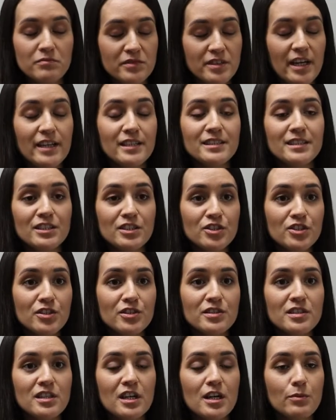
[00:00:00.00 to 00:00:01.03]
takes
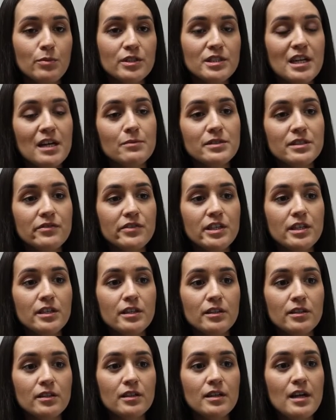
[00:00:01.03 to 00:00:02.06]
interns a couple times a
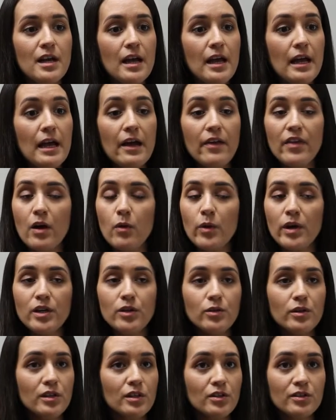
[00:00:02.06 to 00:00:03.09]
year, and that way you
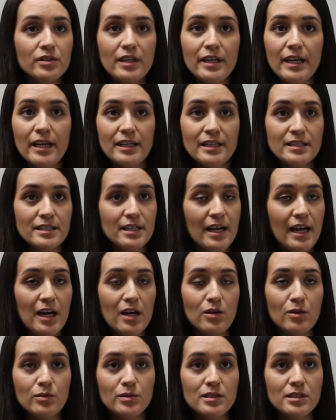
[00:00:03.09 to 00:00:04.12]
can learn the ins and
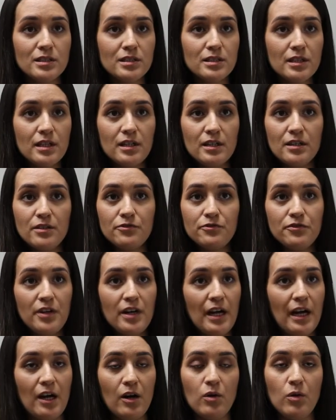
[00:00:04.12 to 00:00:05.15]
outs of
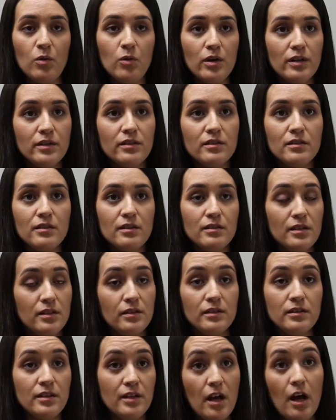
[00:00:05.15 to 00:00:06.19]
how
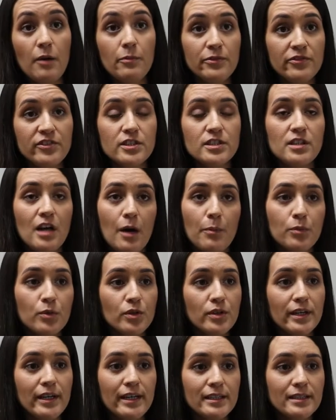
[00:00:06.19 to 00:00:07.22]
the office
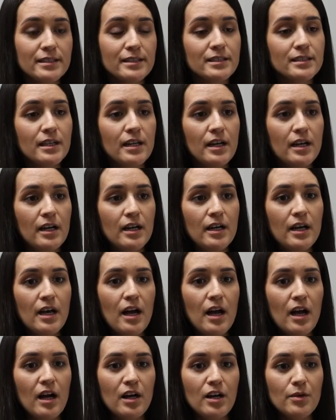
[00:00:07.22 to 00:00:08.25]
operates.
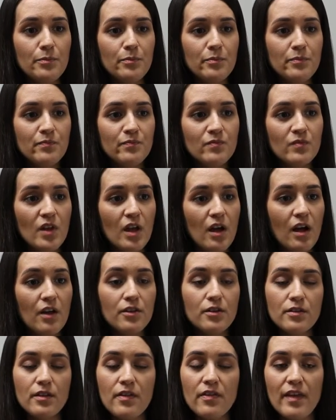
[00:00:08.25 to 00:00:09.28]

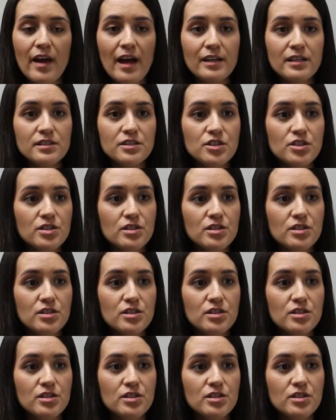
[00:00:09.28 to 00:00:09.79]
Other than that,